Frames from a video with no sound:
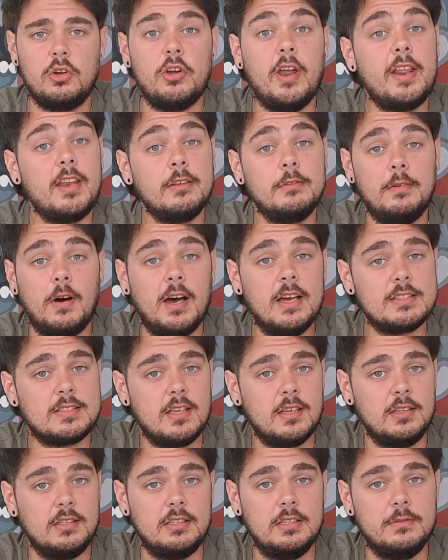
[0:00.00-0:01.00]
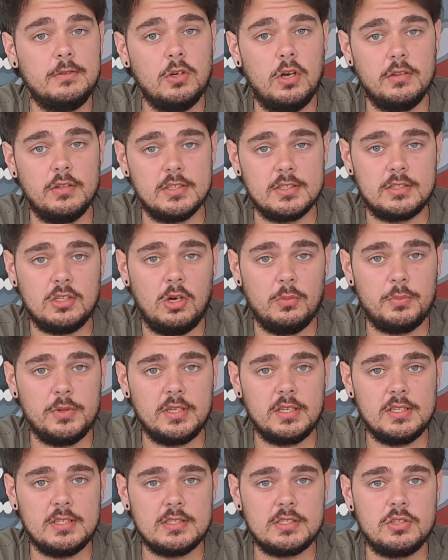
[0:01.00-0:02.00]
Great advice I can give you on this
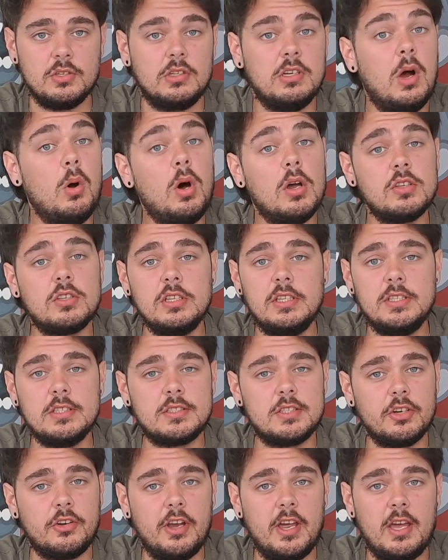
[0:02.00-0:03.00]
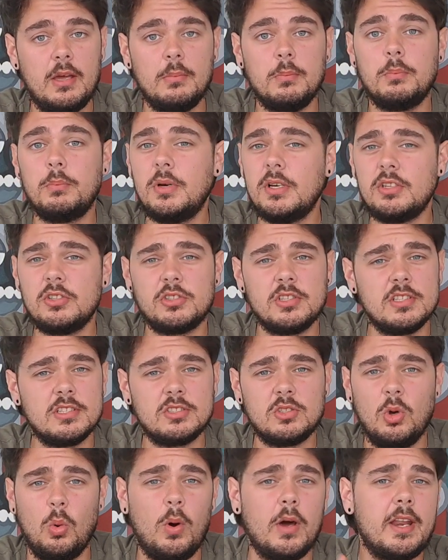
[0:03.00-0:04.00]
topic is to go onto Instagram,
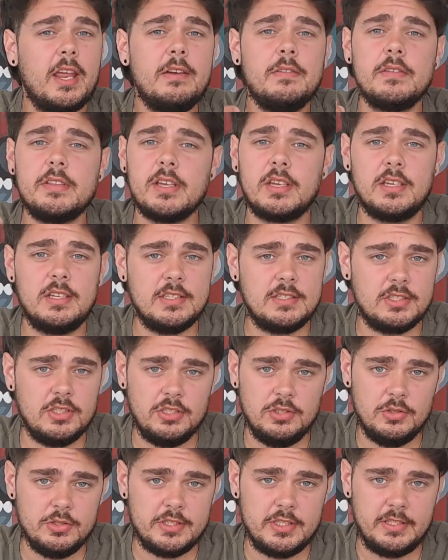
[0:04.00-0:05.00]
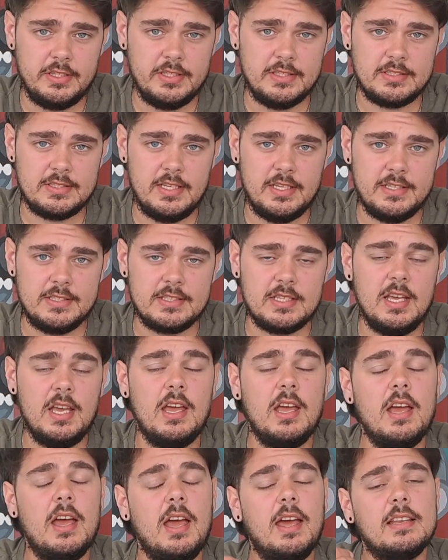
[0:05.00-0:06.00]
Pinterest, or whatever the kids are using these days
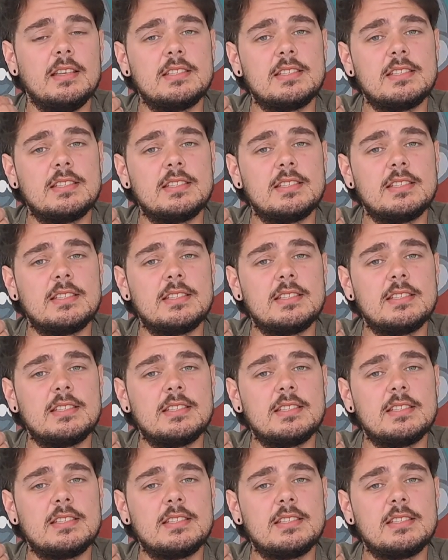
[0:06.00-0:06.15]
and